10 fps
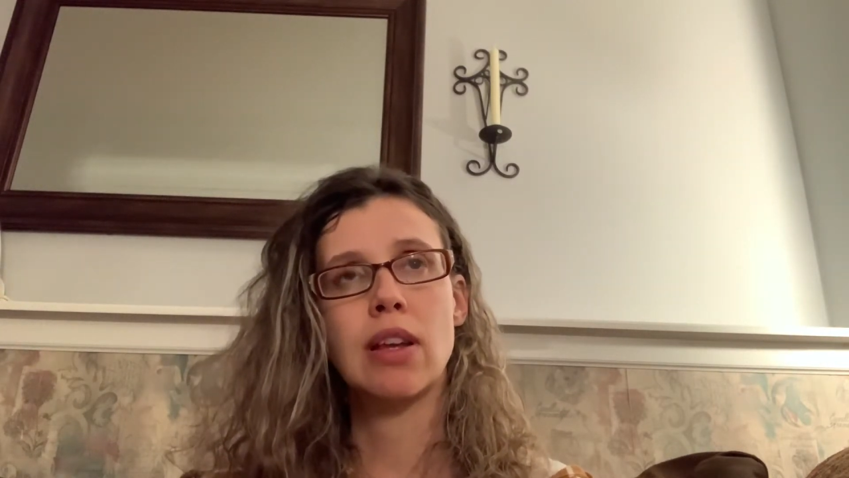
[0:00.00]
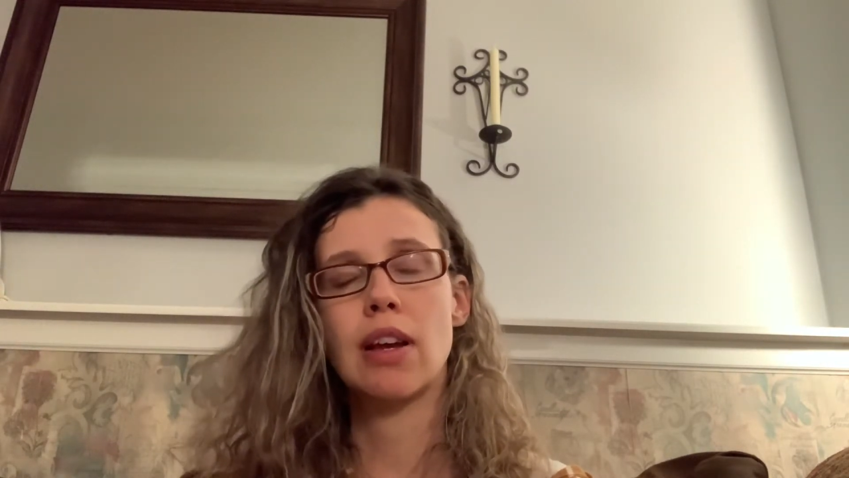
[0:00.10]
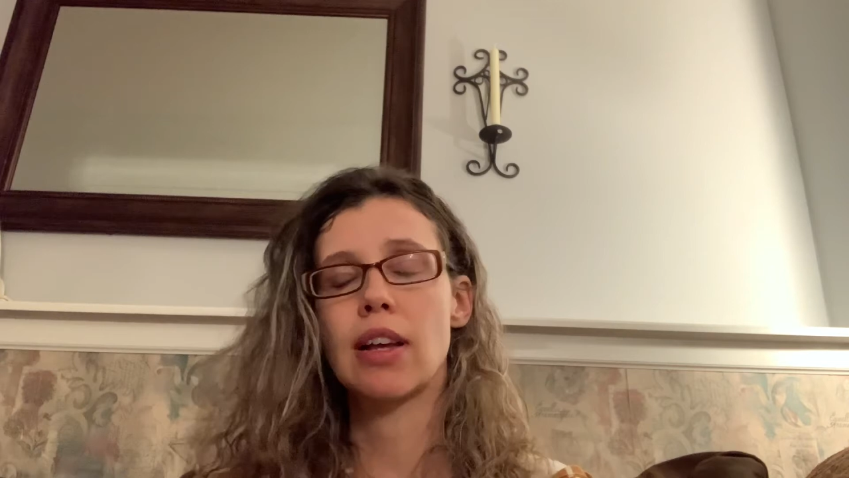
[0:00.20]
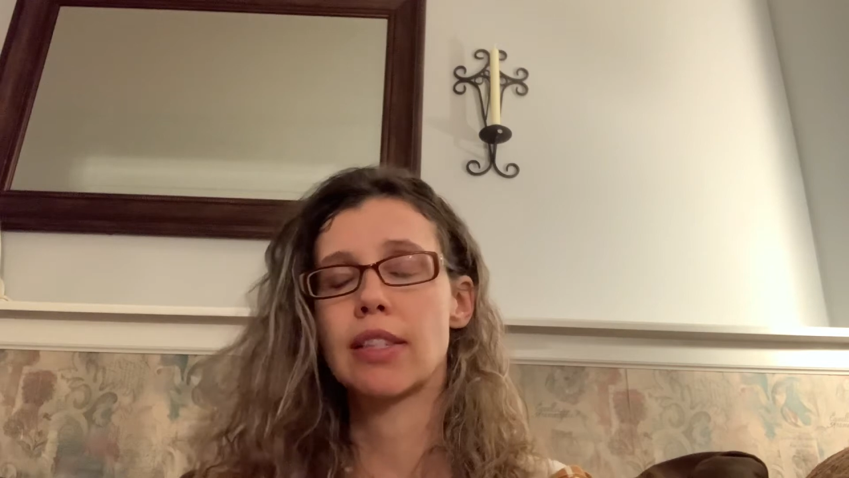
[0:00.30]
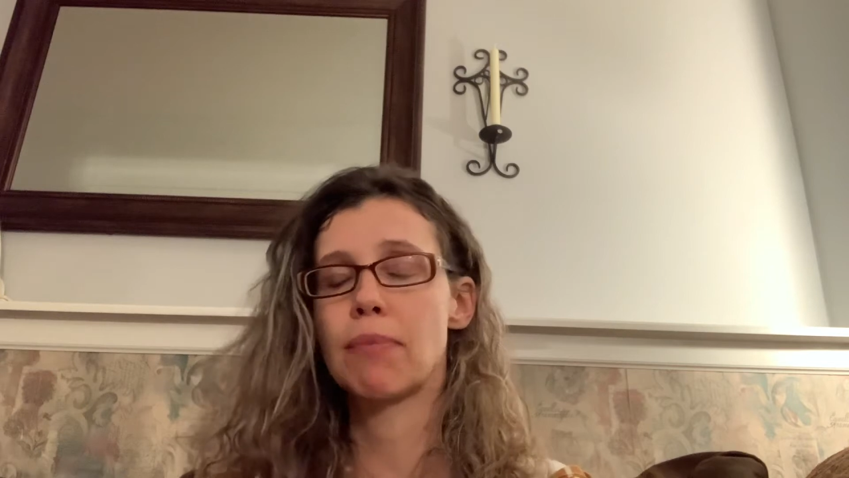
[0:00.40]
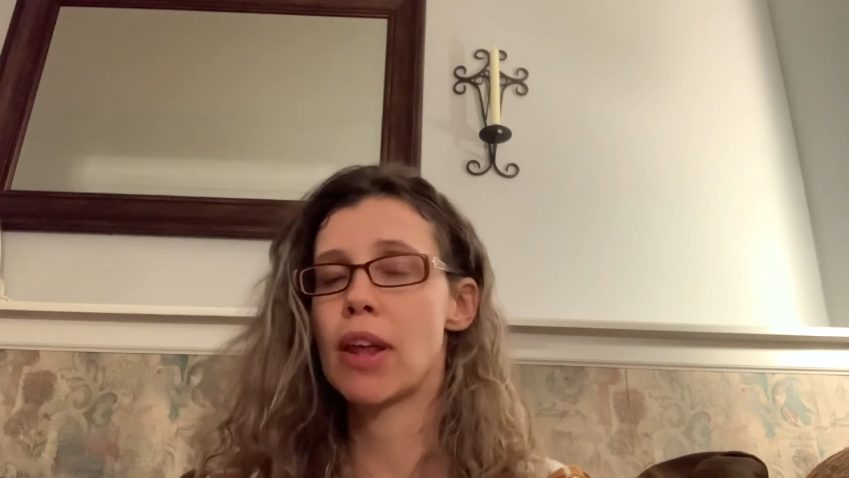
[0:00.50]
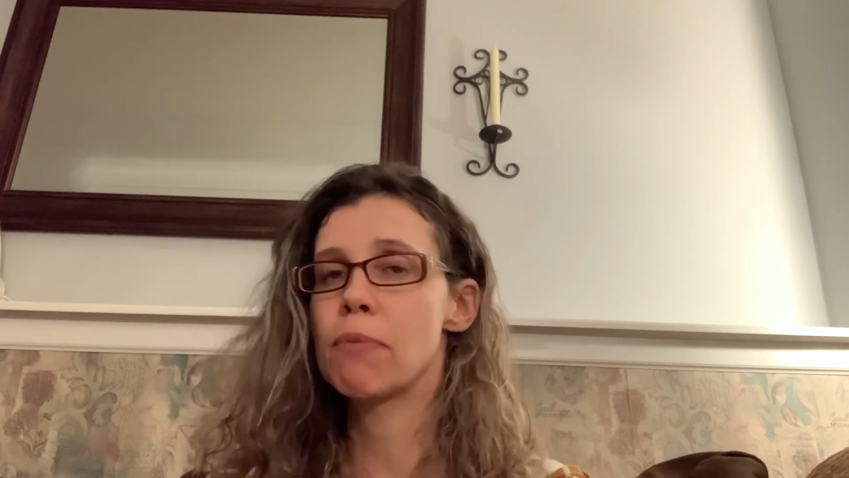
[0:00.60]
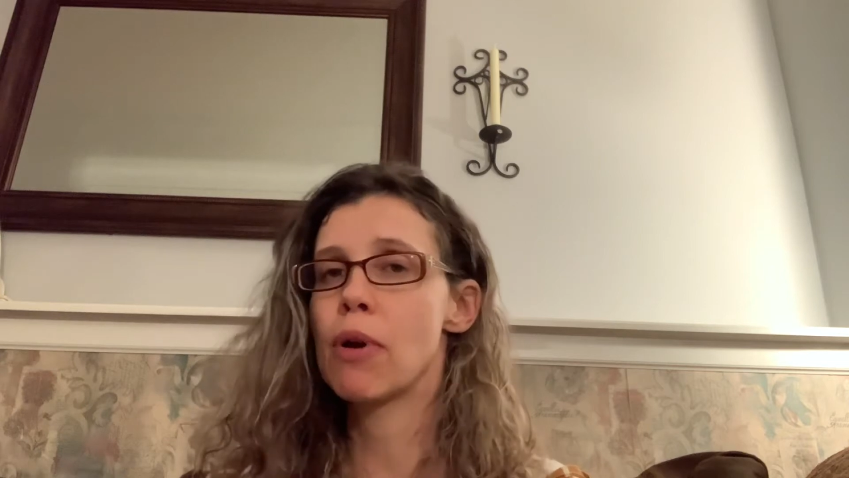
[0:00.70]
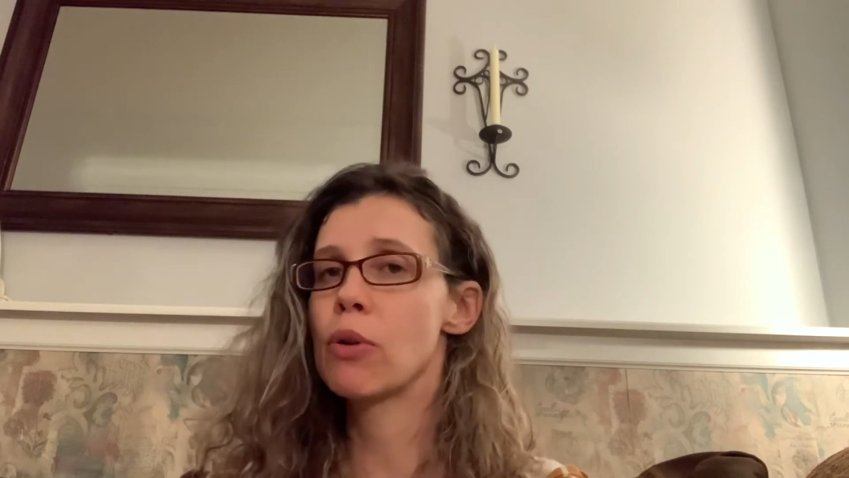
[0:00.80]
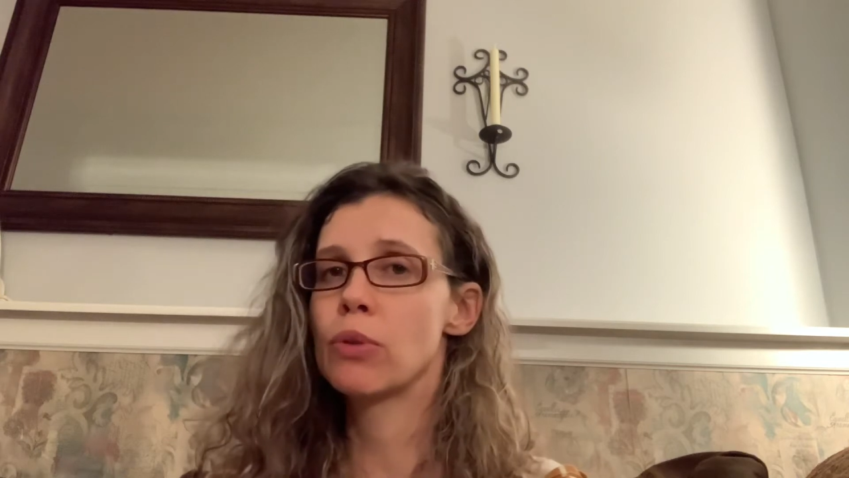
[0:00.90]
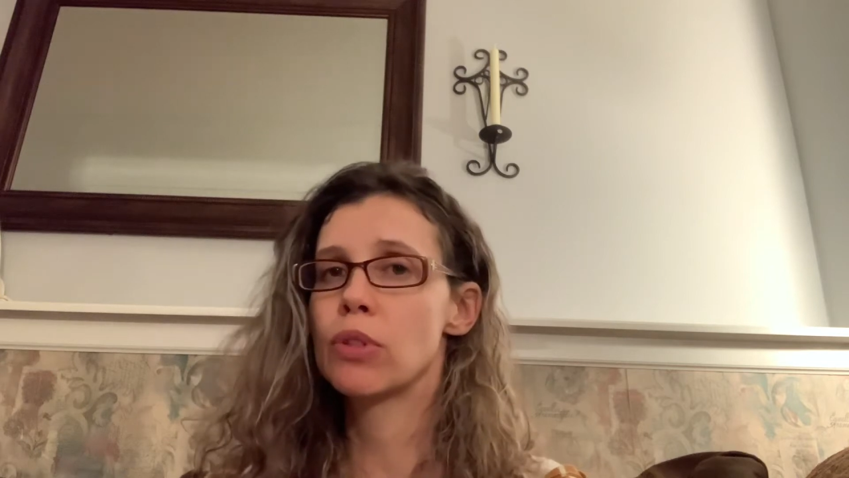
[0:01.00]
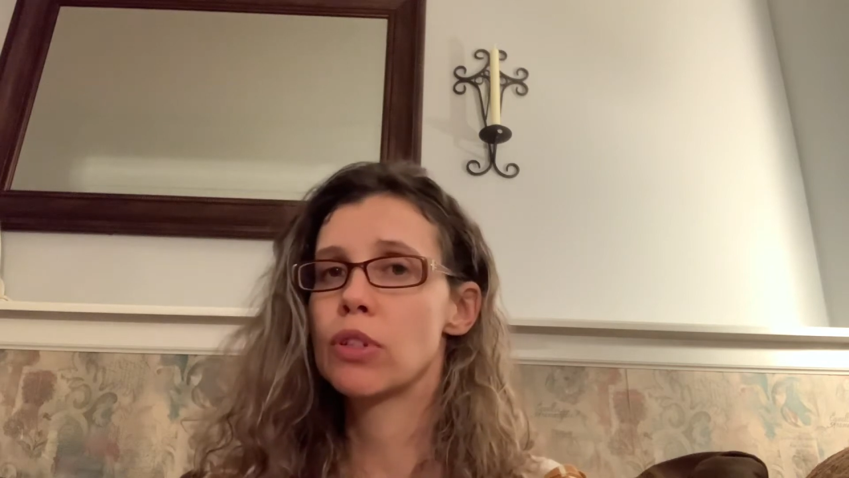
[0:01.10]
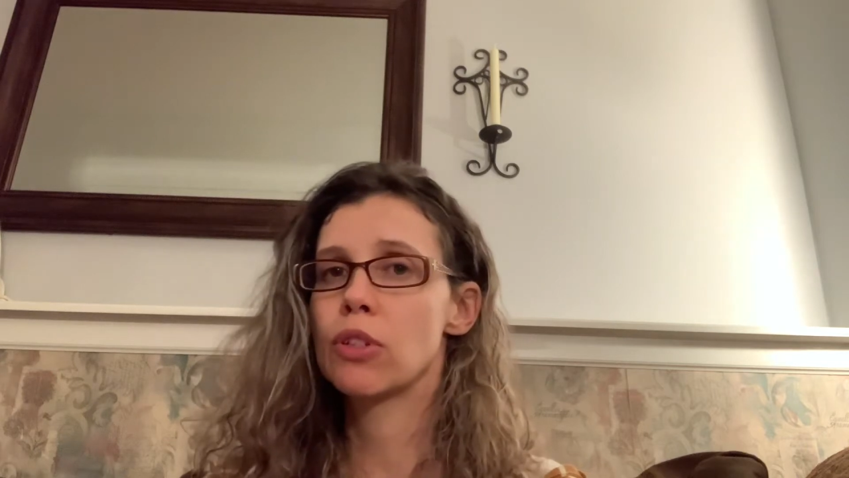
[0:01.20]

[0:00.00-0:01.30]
because I'm not opposed